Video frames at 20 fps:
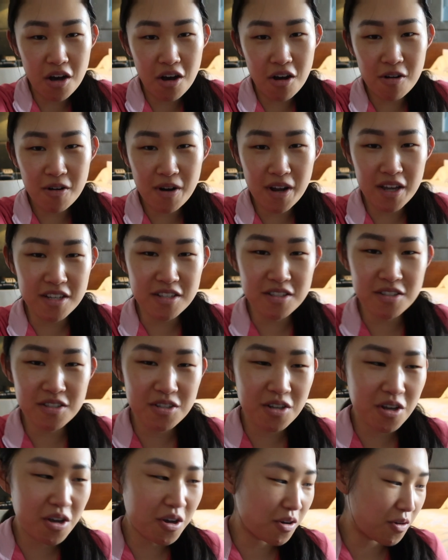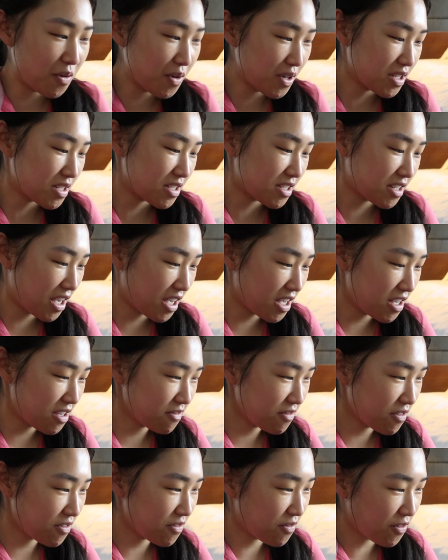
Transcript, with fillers: Alright, so Dave